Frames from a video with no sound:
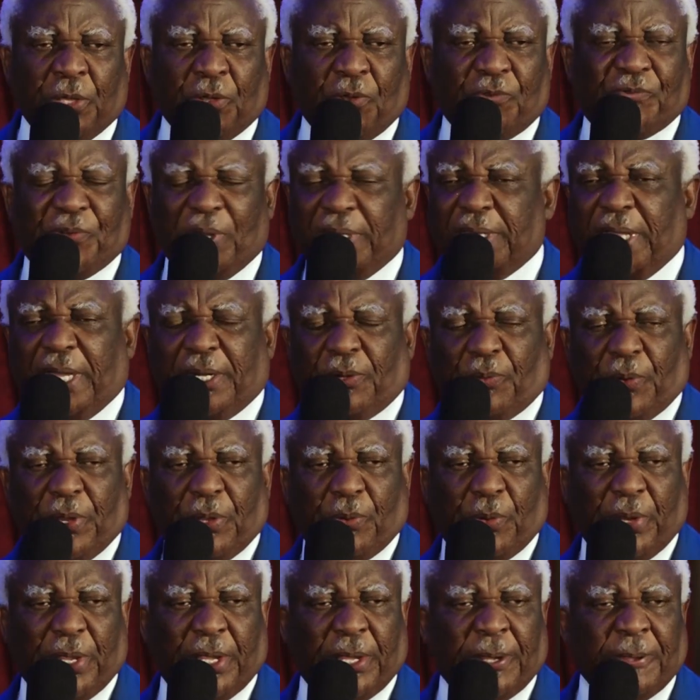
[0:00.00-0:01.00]
You find that
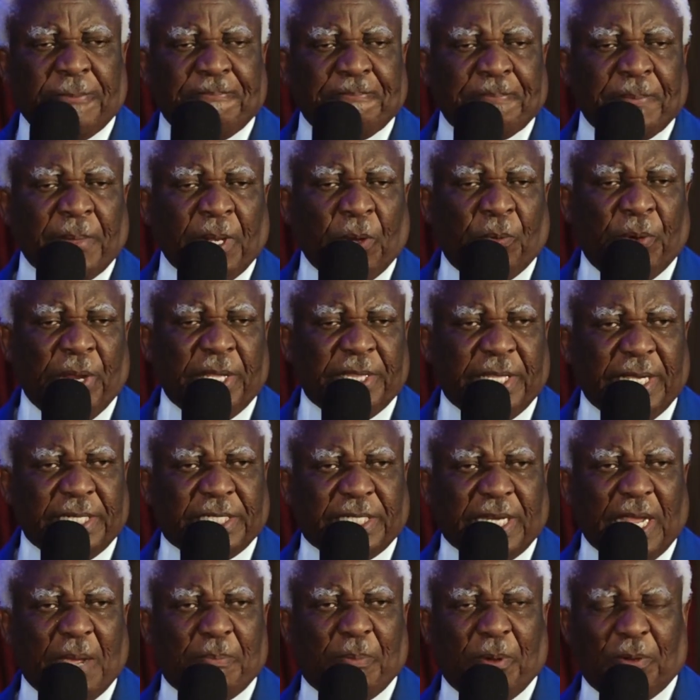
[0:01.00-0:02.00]
we are
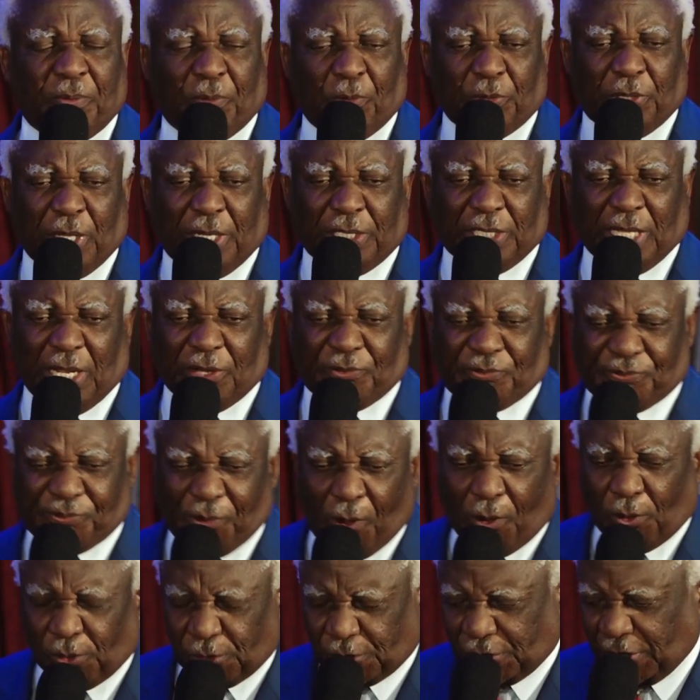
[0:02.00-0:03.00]
that type of that
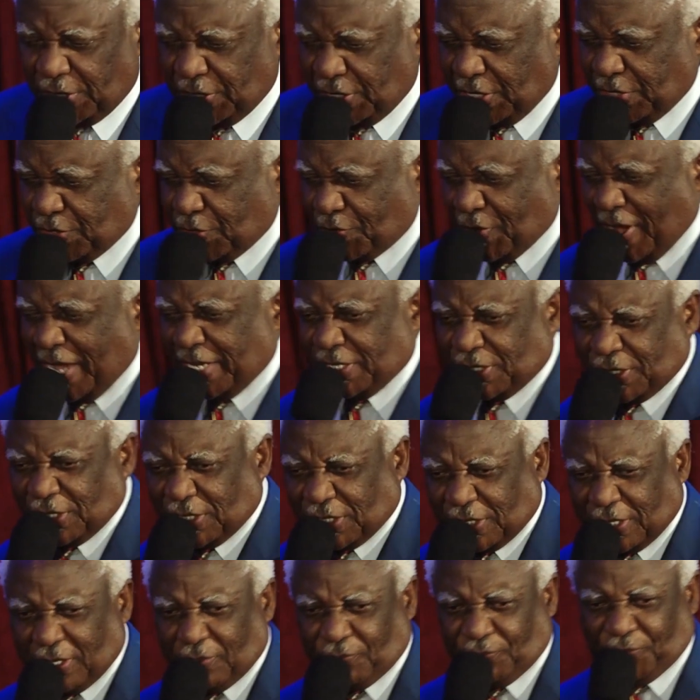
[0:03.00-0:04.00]
falls and then
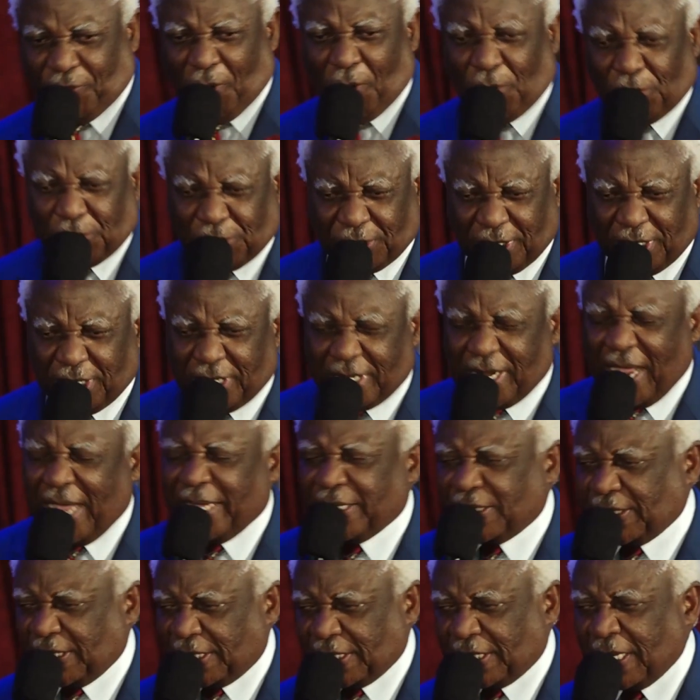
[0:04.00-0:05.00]
rises and falls and
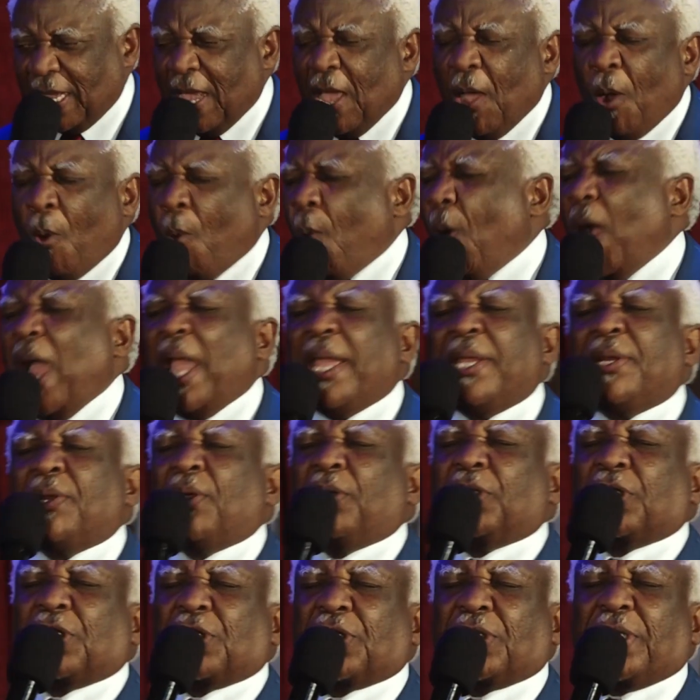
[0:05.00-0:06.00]
rises. Why
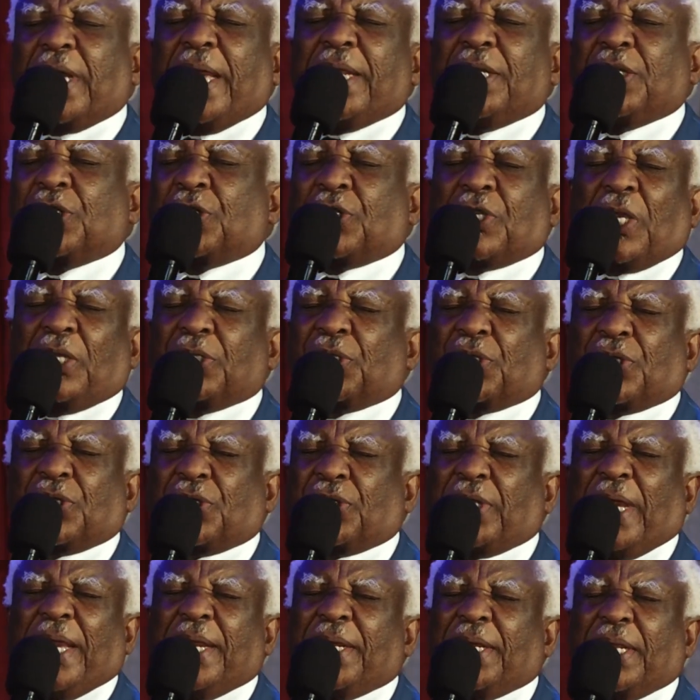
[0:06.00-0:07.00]
not stand, just
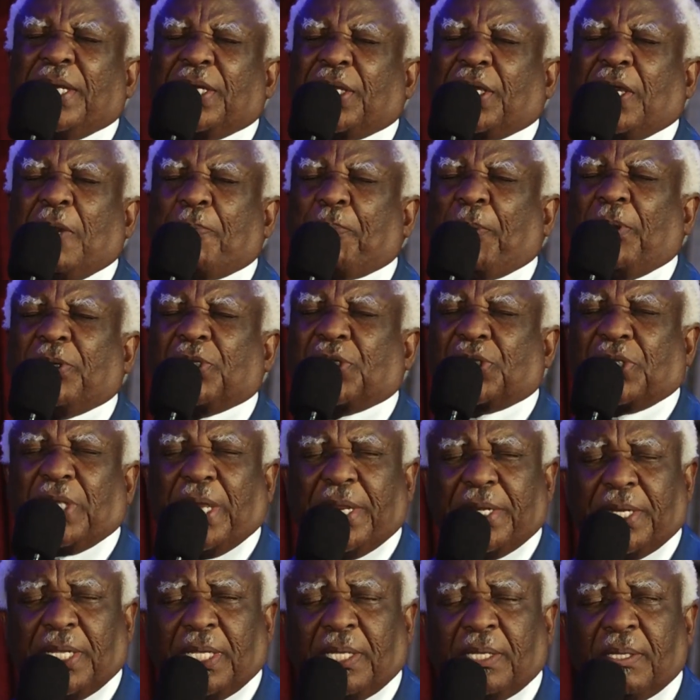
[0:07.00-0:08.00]
stand and keep on
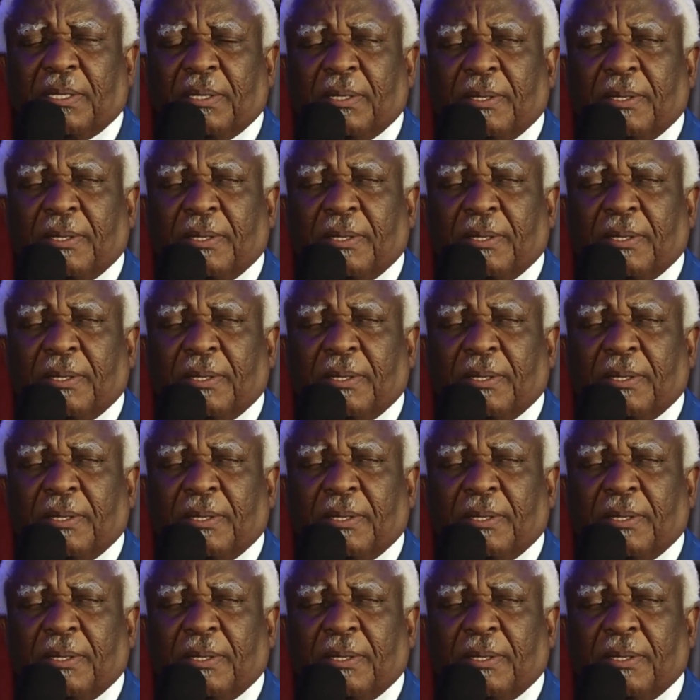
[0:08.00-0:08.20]
standing?